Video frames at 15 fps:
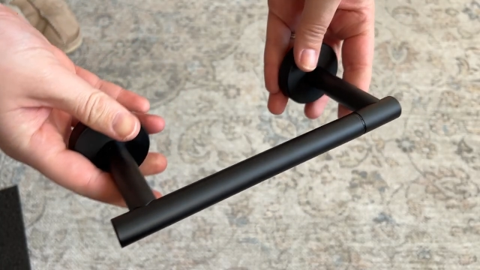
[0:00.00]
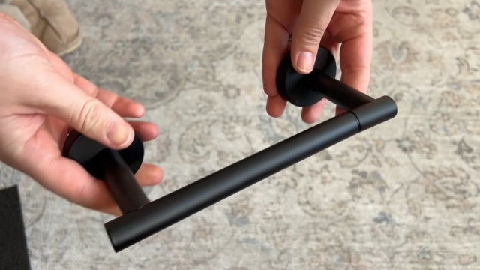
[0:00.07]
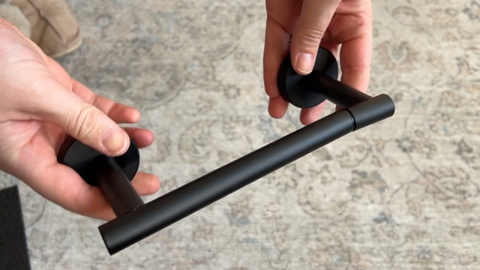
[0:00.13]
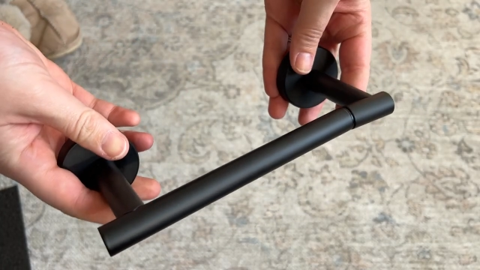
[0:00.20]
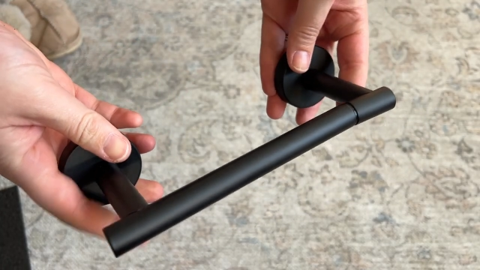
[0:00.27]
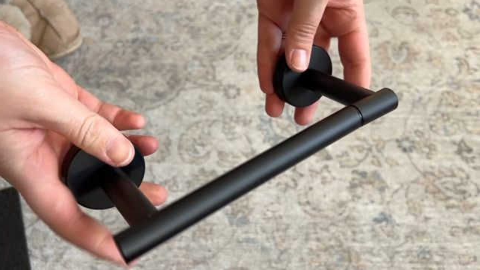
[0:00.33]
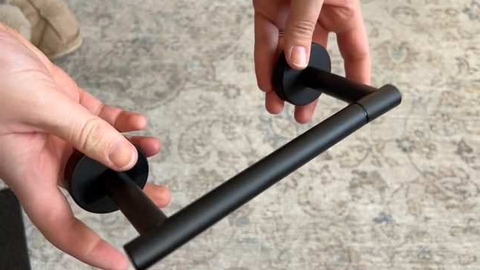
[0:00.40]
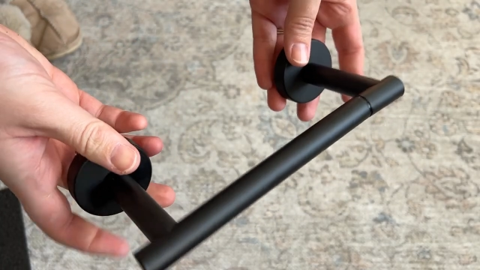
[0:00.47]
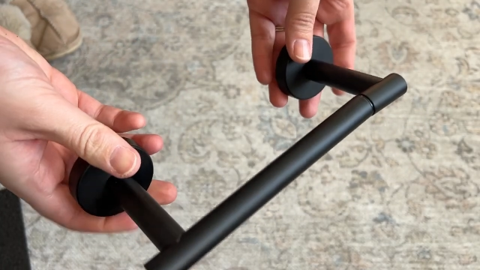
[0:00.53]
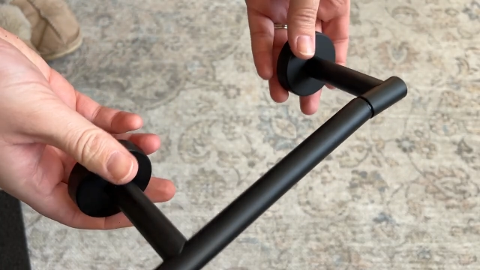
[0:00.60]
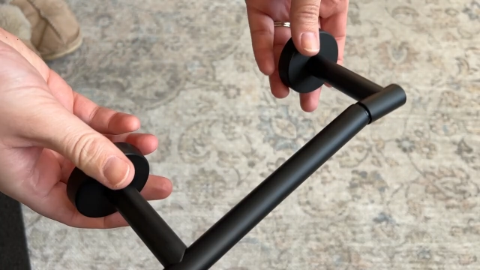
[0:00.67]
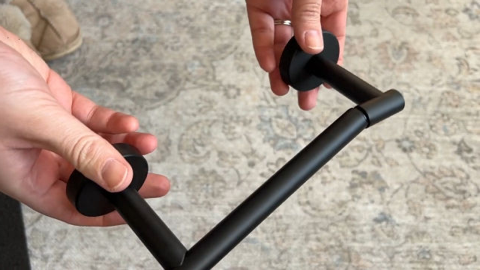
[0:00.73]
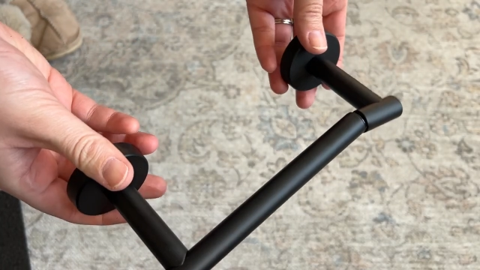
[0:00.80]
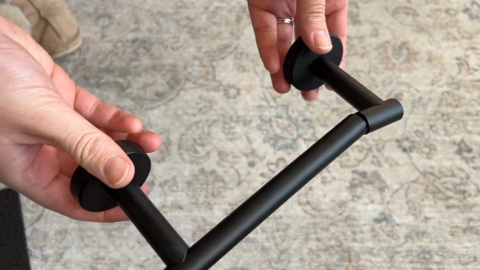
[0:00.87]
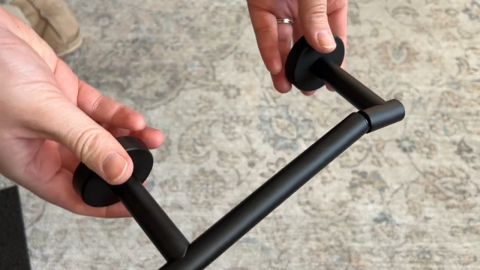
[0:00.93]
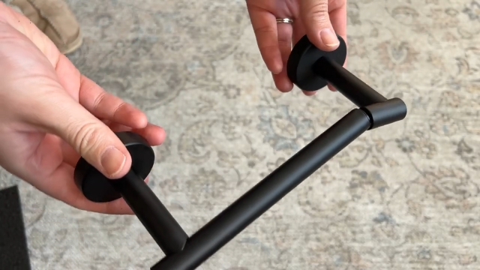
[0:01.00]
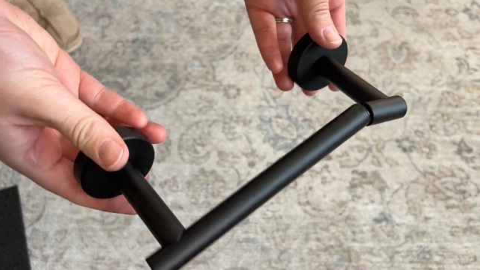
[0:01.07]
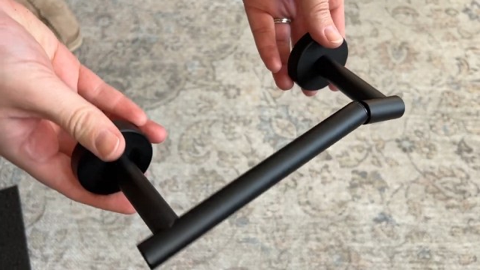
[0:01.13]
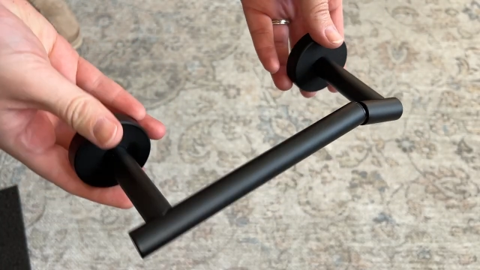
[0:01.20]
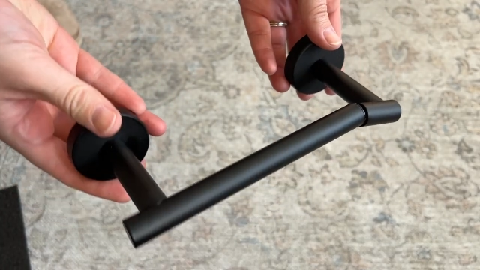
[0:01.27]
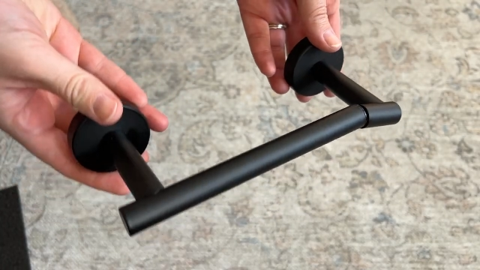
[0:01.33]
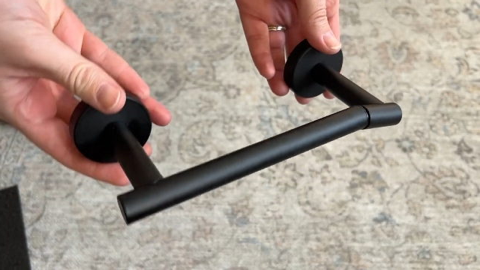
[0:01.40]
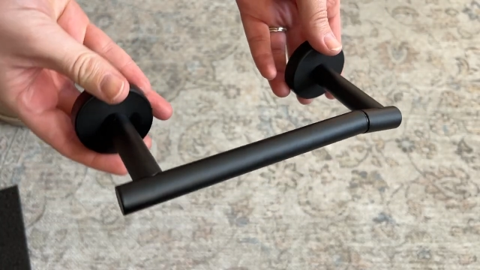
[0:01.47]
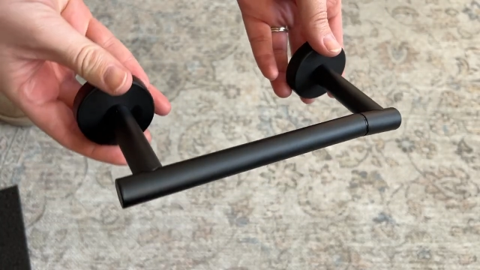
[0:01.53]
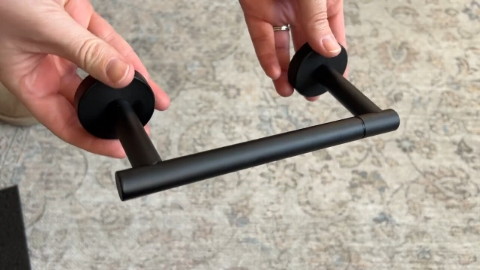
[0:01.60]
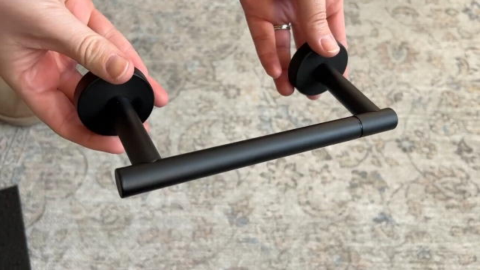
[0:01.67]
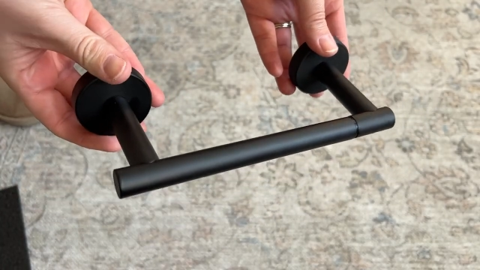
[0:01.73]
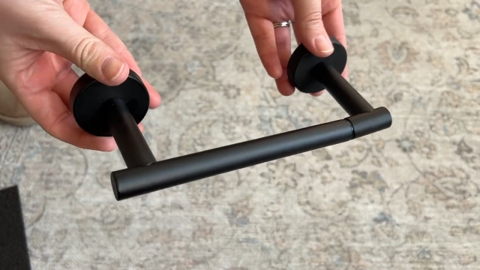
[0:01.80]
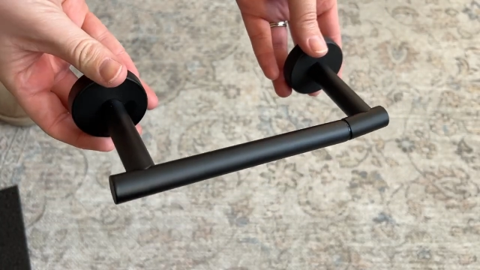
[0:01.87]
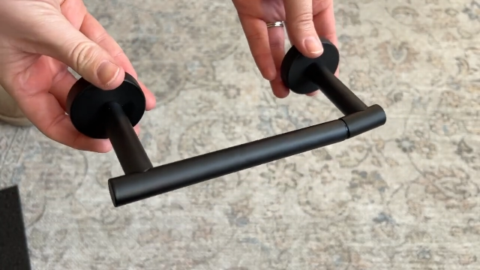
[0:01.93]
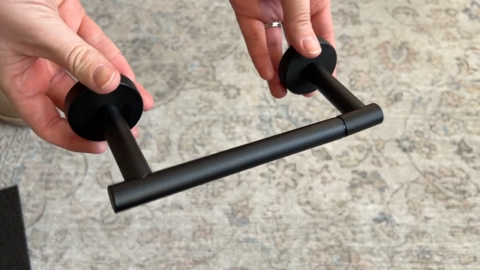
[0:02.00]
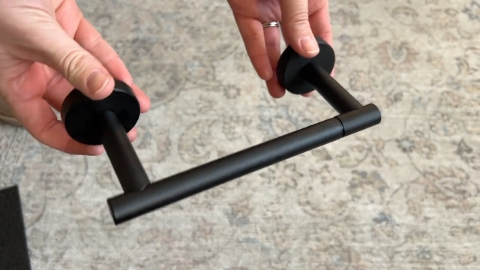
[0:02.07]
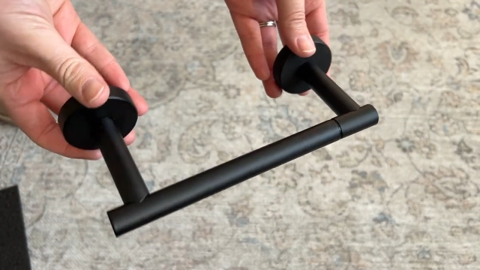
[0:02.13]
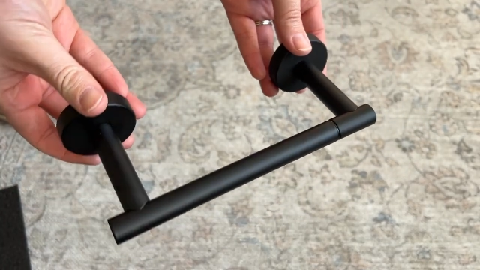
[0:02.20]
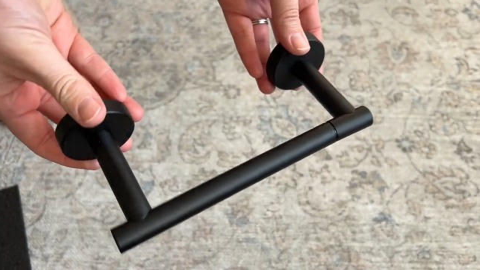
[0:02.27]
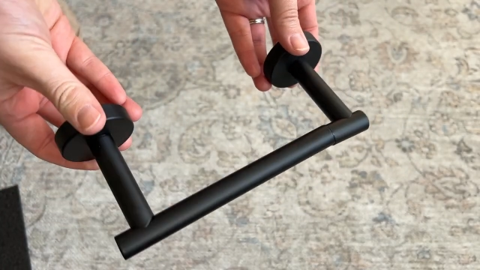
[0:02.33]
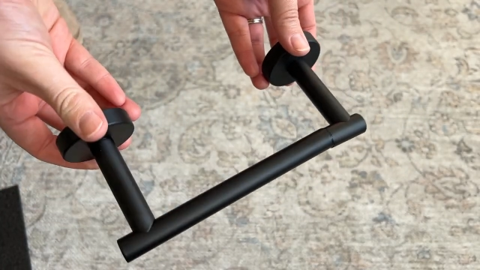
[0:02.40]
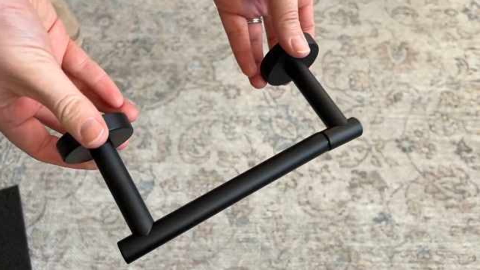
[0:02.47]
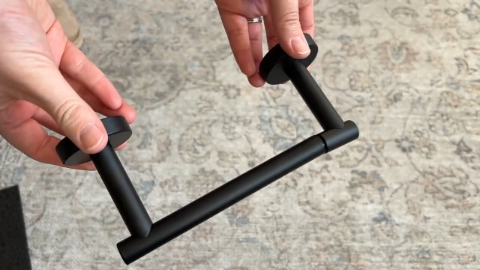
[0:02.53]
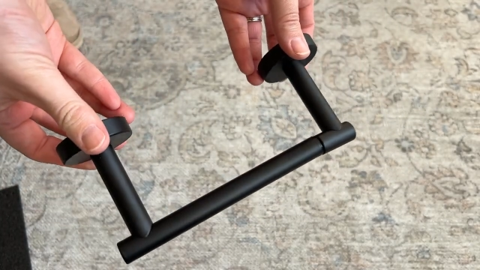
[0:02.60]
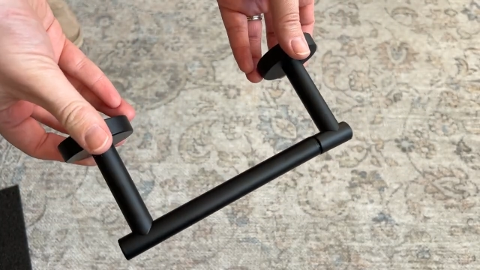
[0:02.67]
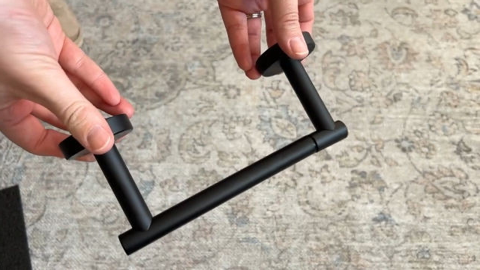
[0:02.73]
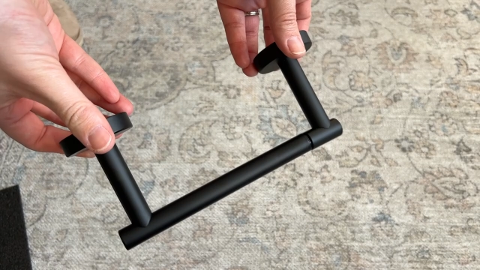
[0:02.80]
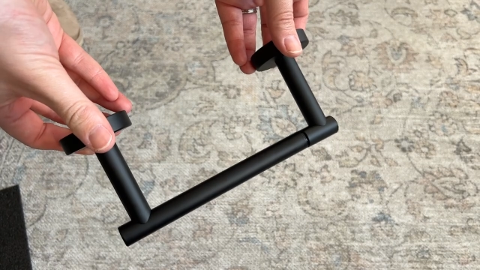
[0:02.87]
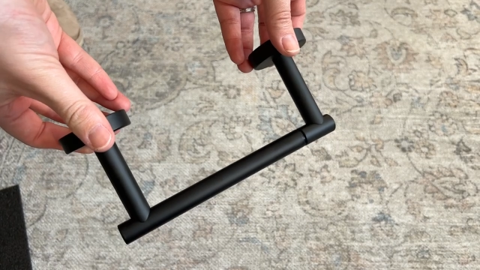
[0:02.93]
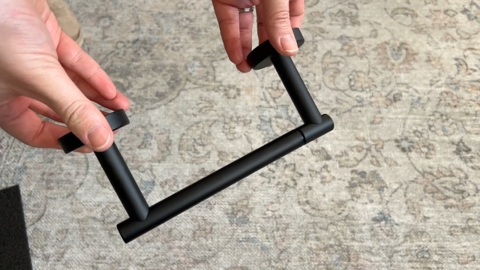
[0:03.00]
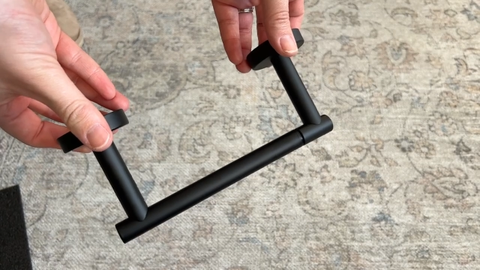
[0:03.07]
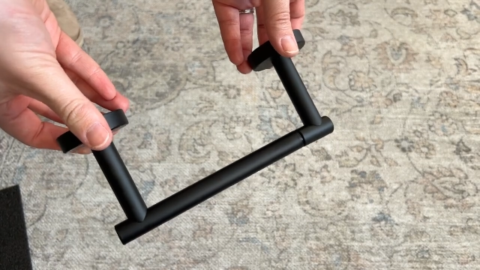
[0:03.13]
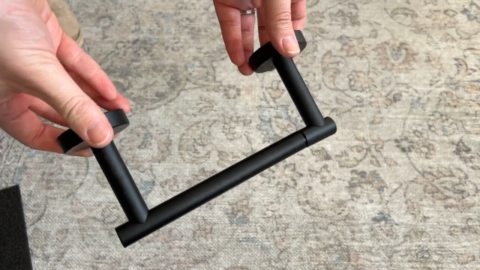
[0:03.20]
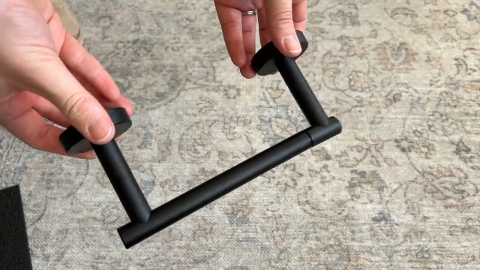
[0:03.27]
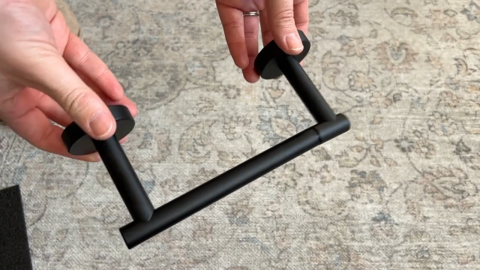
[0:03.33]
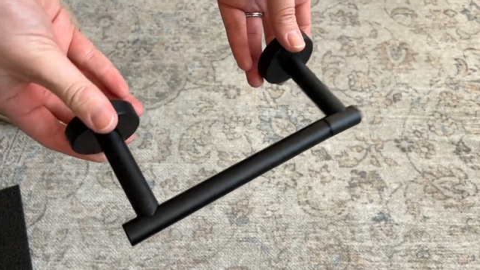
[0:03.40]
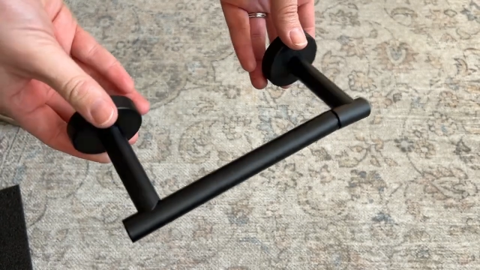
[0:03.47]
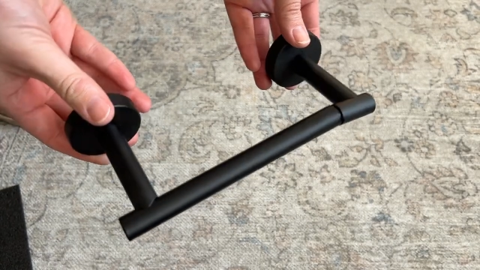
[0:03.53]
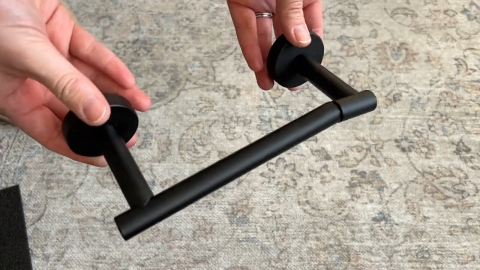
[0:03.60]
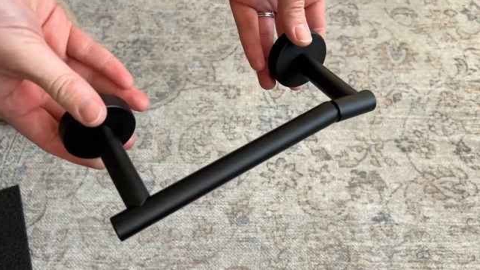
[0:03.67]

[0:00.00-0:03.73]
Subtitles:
[unreadable: no face in view]